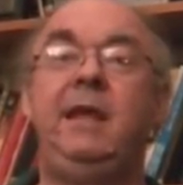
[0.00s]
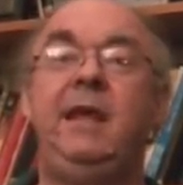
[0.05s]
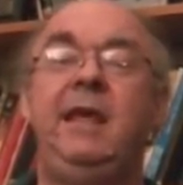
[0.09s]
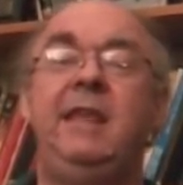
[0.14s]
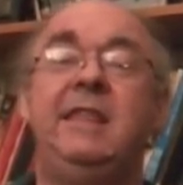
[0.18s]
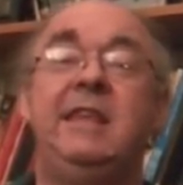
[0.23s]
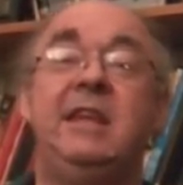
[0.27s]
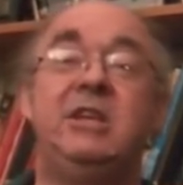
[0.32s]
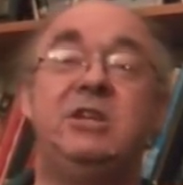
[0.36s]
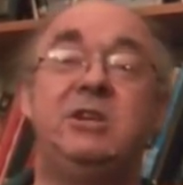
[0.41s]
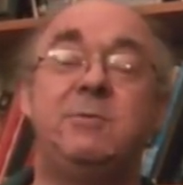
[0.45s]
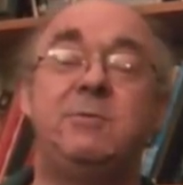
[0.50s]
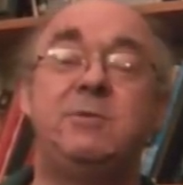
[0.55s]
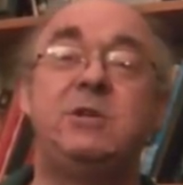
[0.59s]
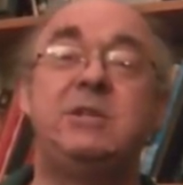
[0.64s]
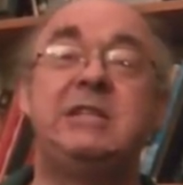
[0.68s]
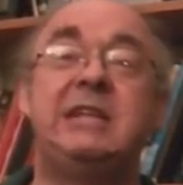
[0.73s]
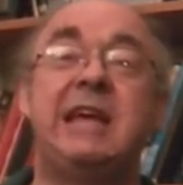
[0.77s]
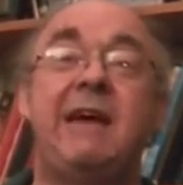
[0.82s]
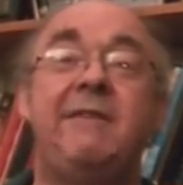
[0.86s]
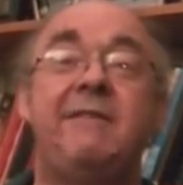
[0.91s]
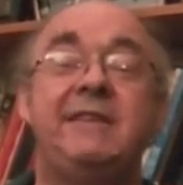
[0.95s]
The
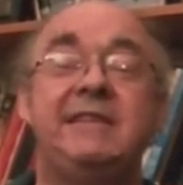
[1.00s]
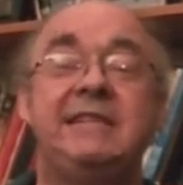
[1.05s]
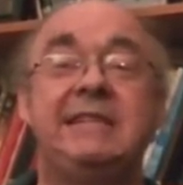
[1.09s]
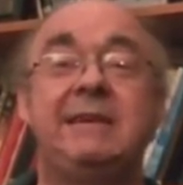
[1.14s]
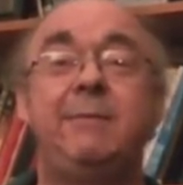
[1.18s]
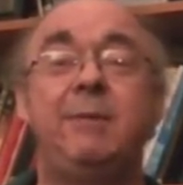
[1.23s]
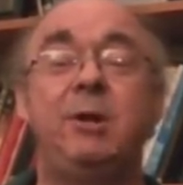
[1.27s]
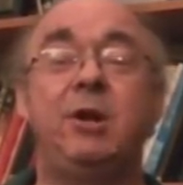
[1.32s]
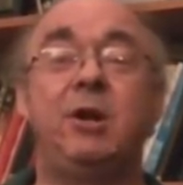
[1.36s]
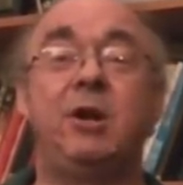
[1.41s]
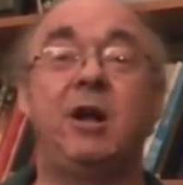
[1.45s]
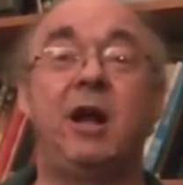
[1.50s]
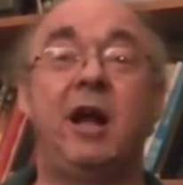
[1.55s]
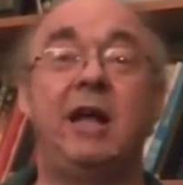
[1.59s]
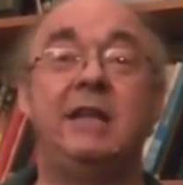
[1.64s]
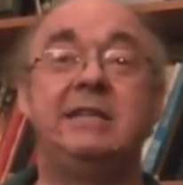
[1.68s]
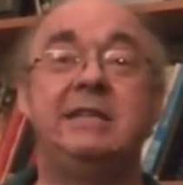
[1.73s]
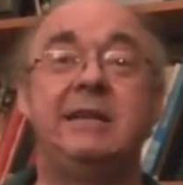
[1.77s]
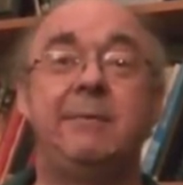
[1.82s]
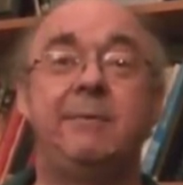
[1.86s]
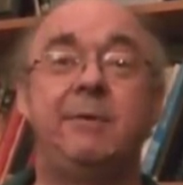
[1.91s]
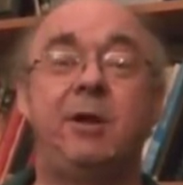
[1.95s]
Egyptians have a similar
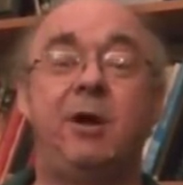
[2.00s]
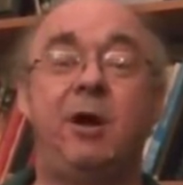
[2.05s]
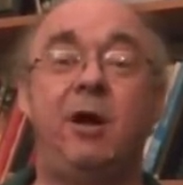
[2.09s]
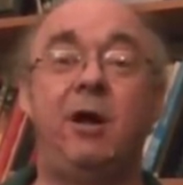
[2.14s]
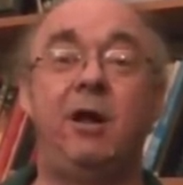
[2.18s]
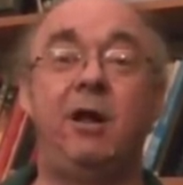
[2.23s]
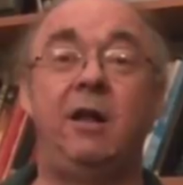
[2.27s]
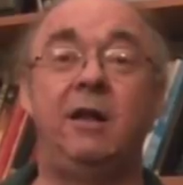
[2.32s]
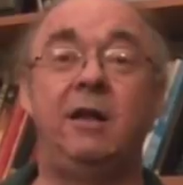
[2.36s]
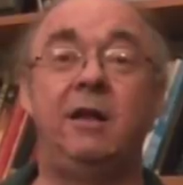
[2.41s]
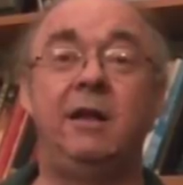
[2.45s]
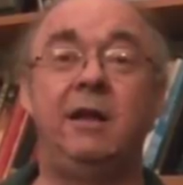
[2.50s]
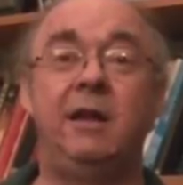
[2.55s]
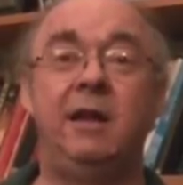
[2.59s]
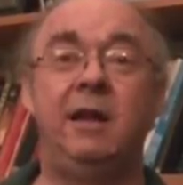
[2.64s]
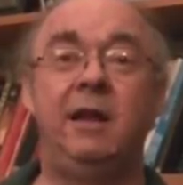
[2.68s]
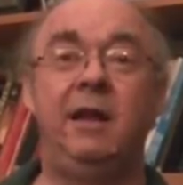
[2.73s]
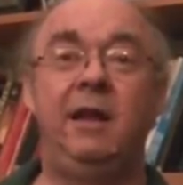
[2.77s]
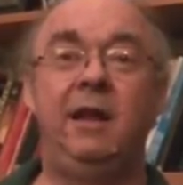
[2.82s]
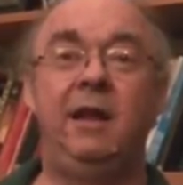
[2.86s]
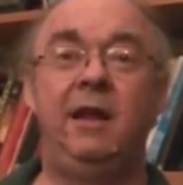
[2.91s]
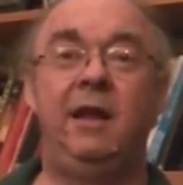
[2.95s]
concept called
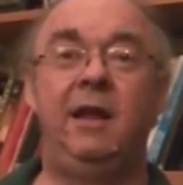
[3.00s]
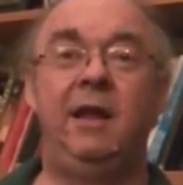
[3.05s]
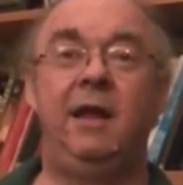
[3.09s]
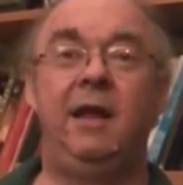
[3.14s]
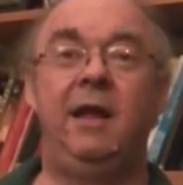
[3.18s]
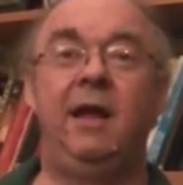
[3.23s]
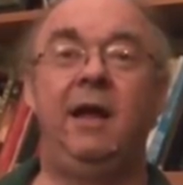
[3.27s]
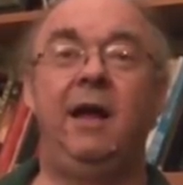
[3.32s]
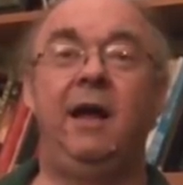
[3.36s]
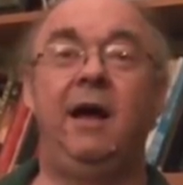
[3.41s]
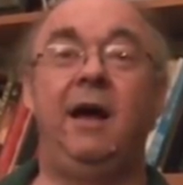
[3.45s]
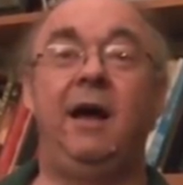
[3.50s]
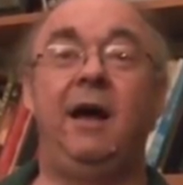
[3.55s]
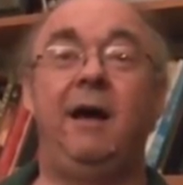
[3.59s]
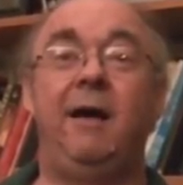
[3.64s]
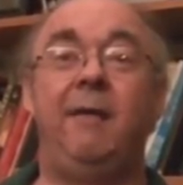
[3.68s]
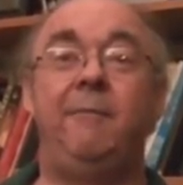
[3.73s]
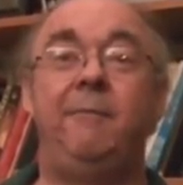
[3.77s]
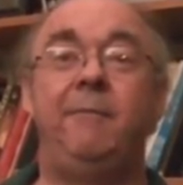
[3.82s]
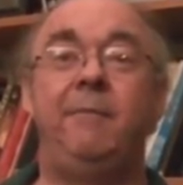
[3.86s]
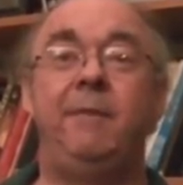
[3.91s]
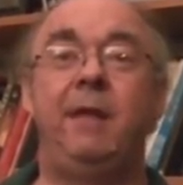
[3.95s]
the